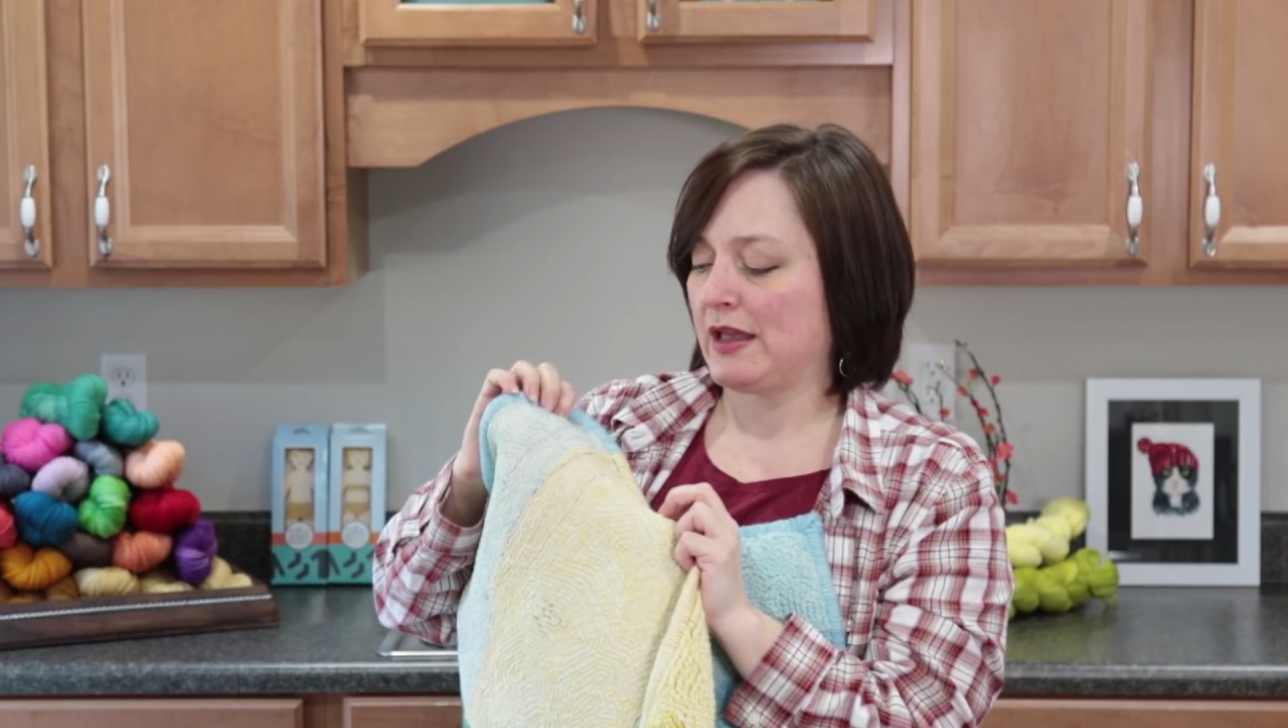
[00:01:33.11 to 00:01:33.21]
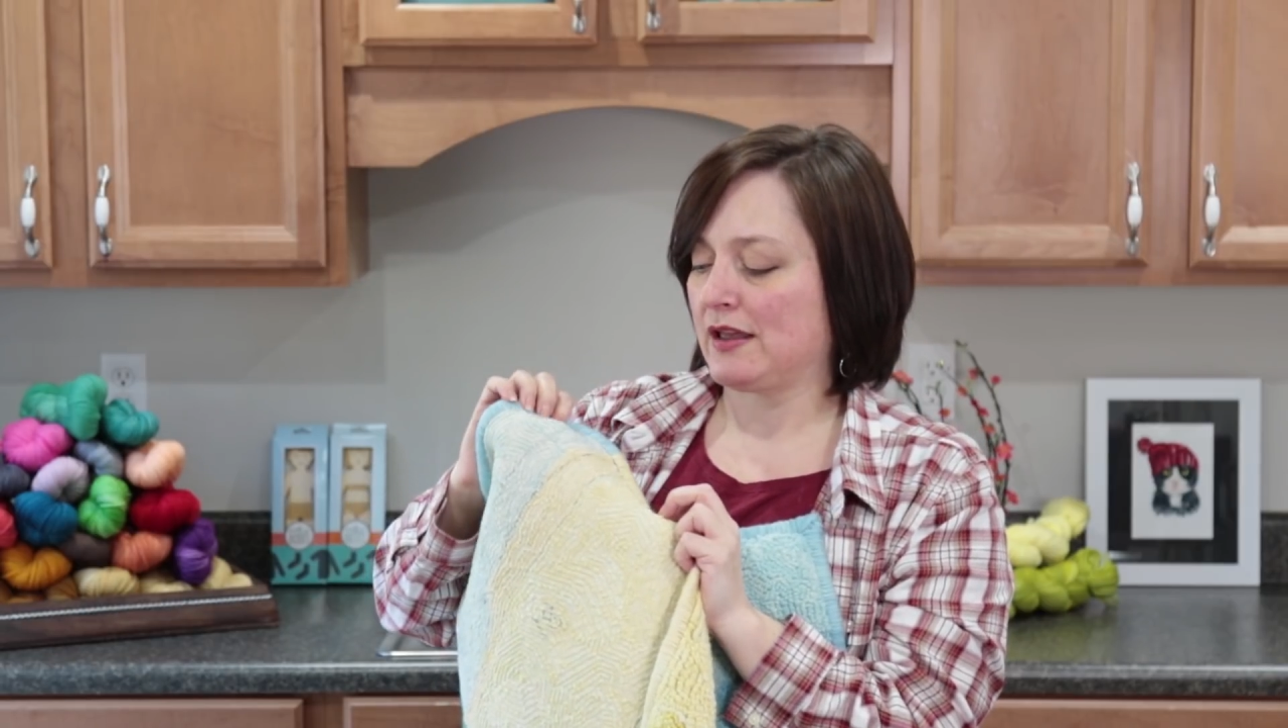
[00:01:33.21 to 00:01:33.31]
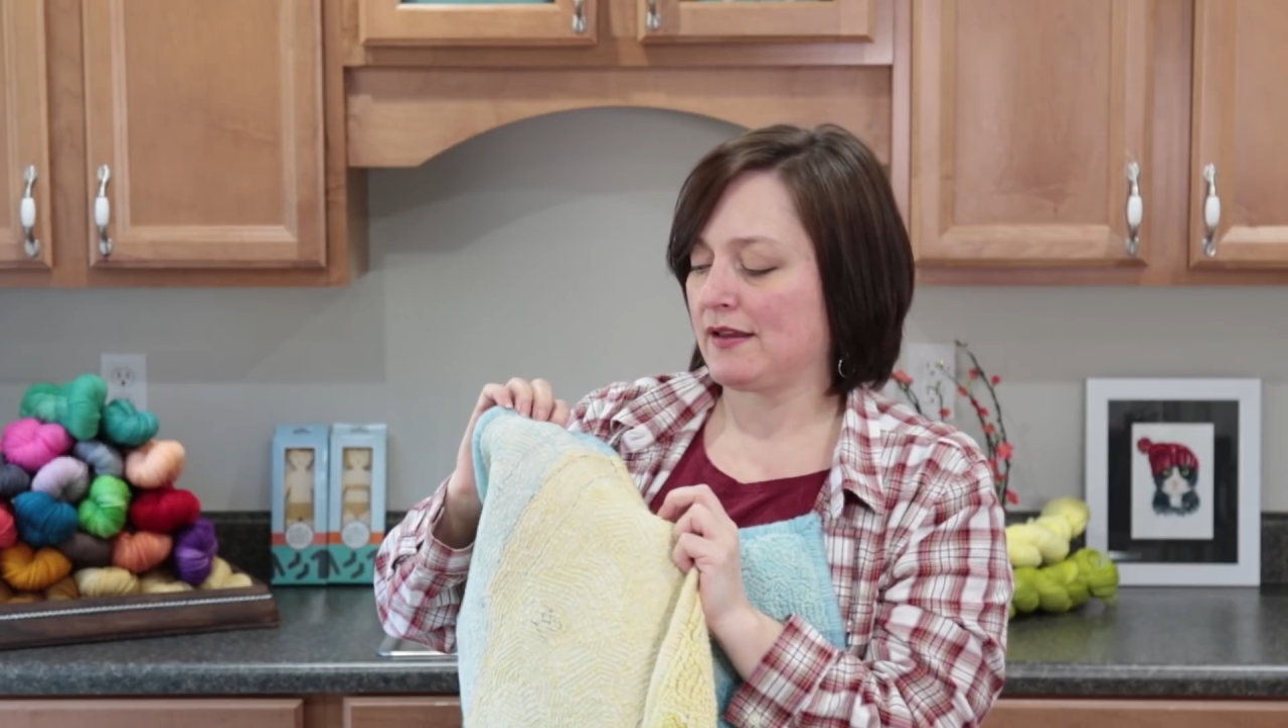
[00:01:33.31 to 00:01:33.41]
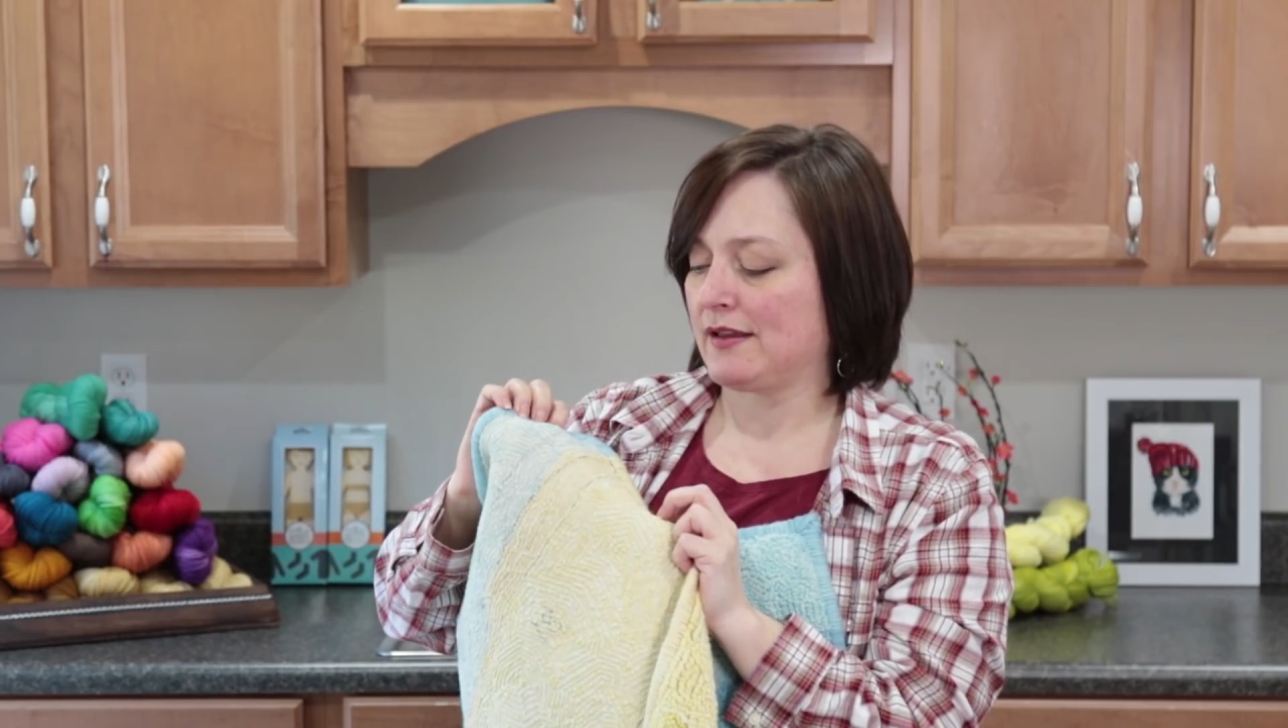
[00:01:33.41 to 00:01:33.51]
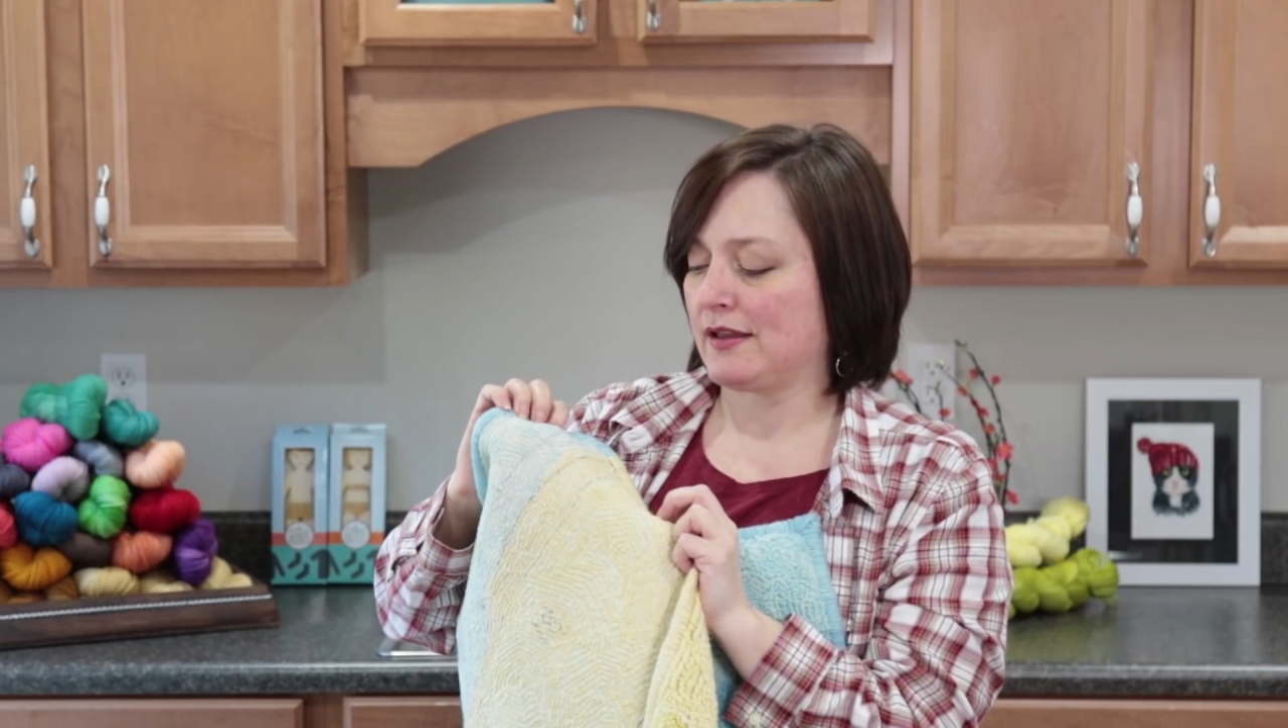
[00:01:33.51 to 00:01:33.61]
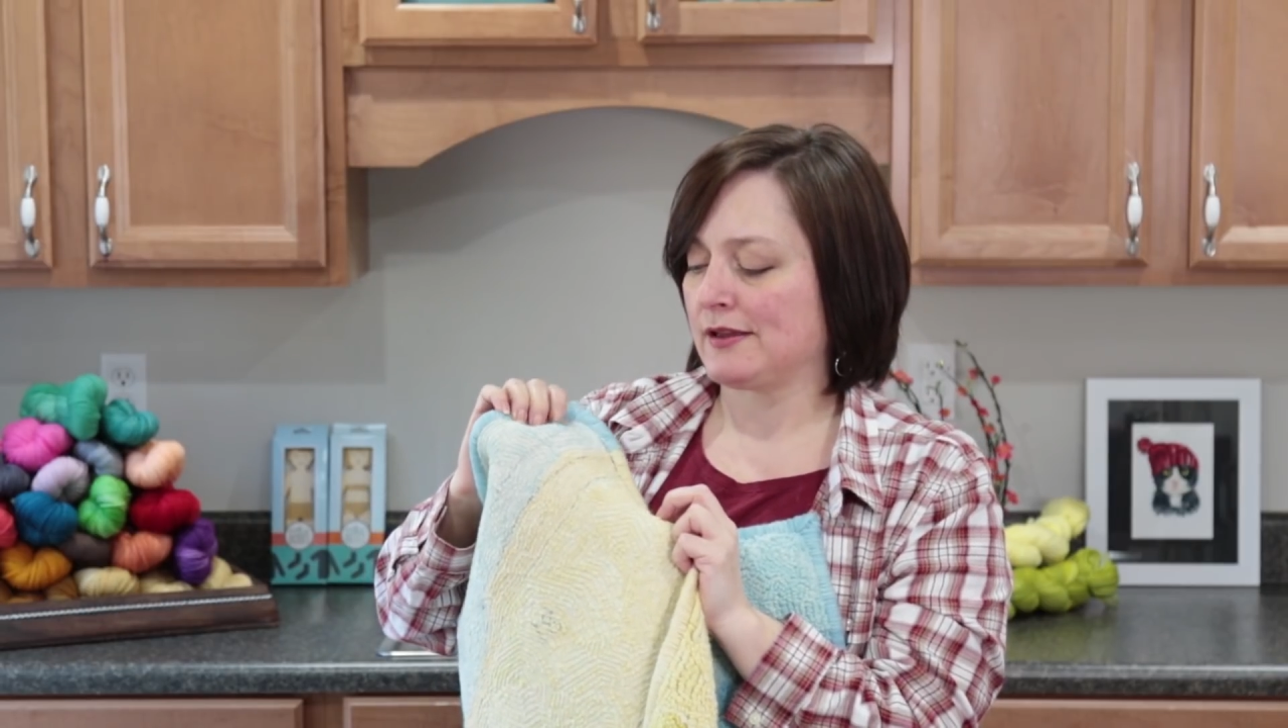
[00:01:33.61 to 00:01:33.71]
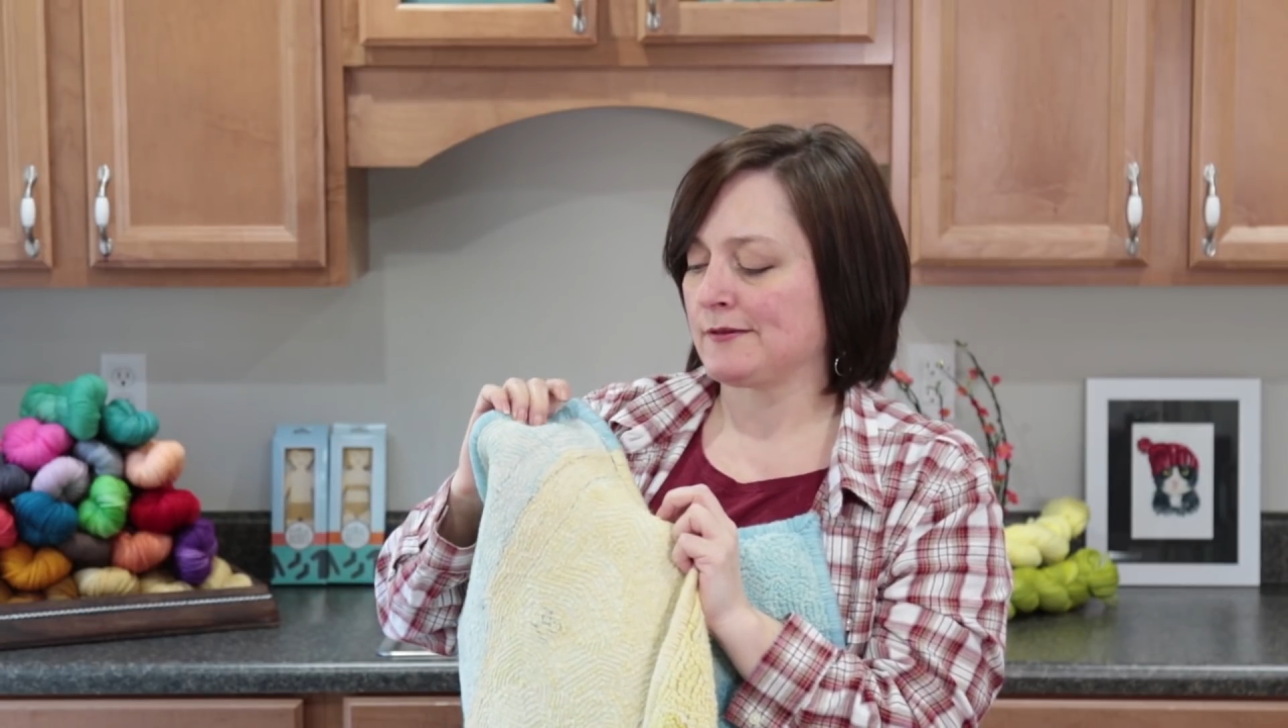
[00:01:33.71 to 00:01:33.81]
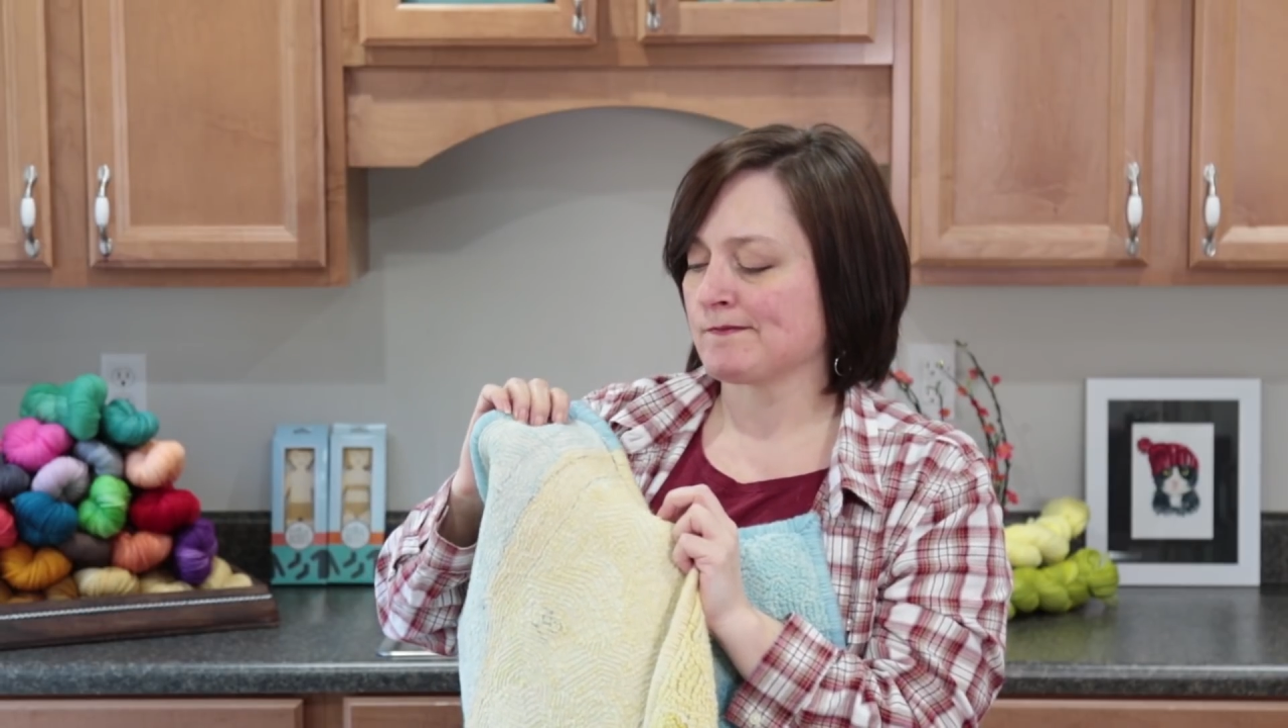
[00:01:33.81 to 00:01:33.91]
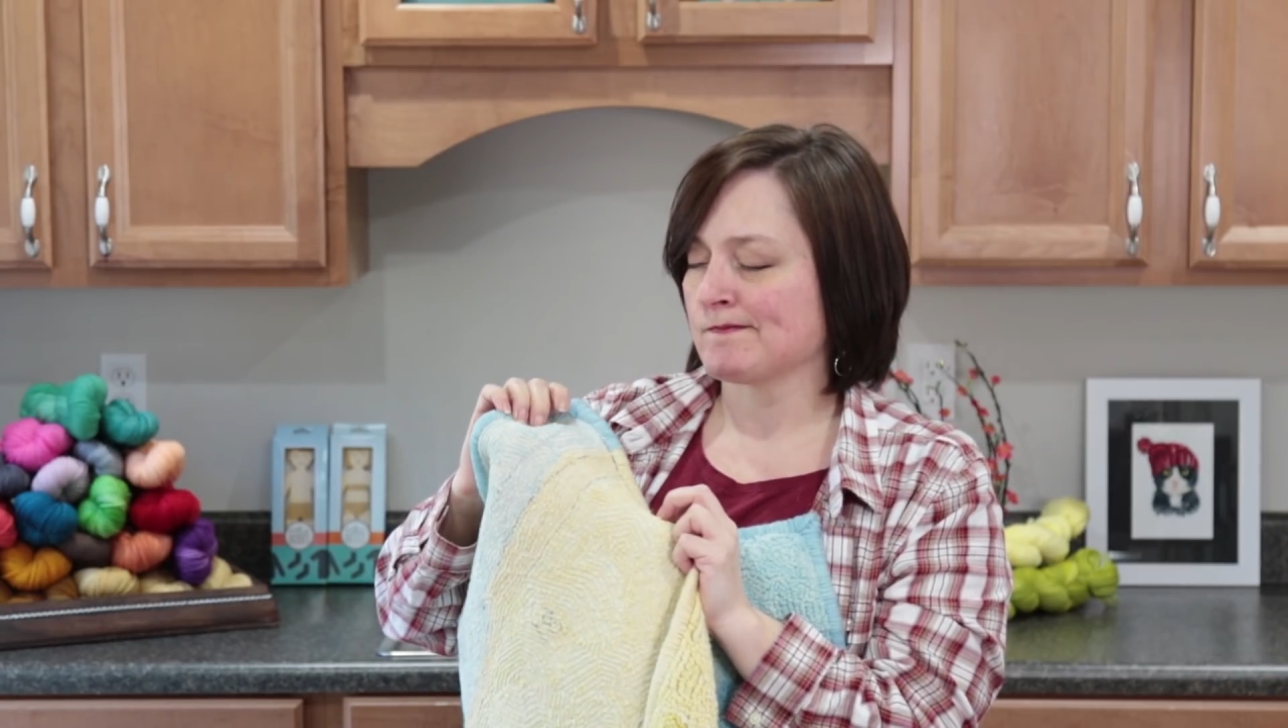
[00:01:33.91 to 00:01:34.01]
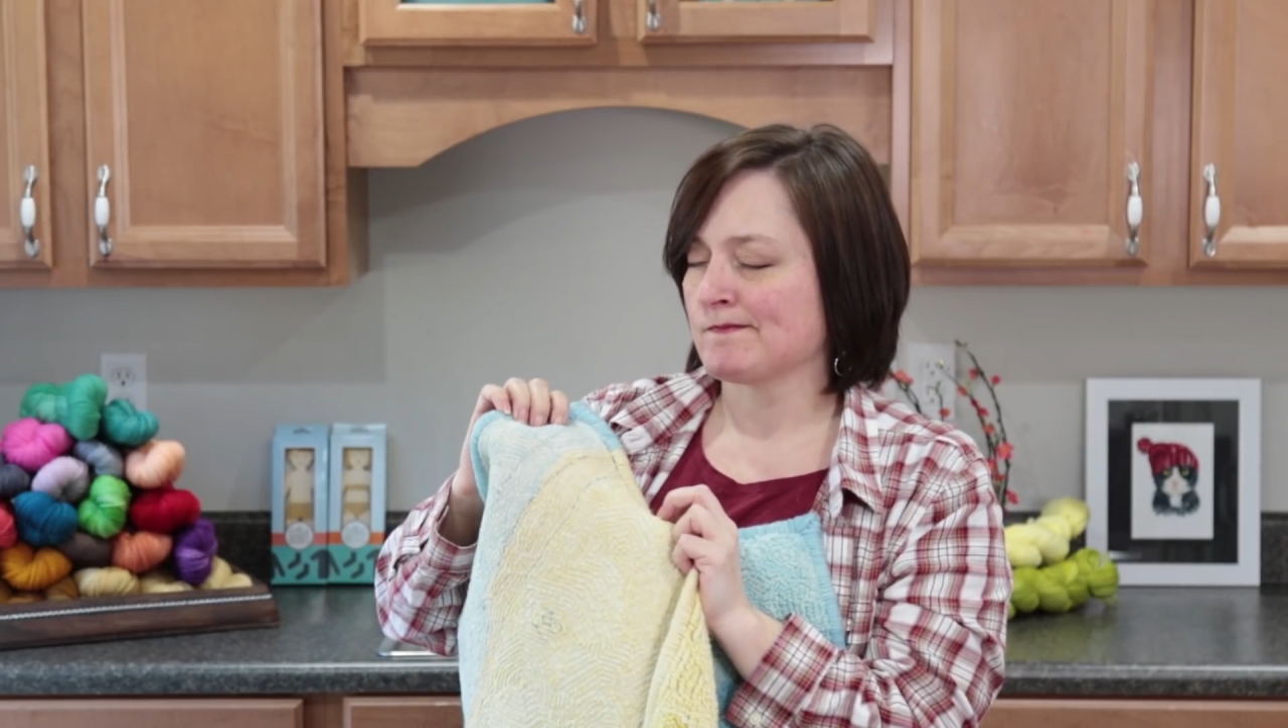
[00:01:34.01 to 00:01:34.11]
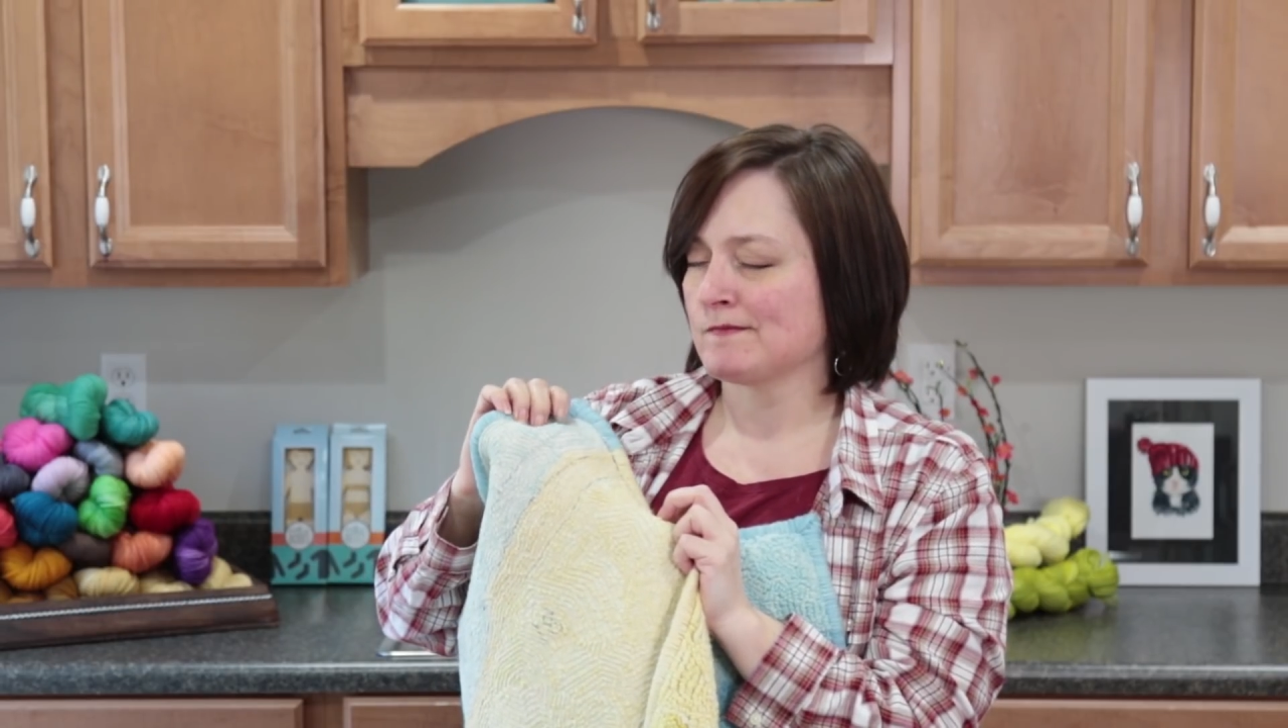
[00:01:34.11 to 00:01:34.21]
a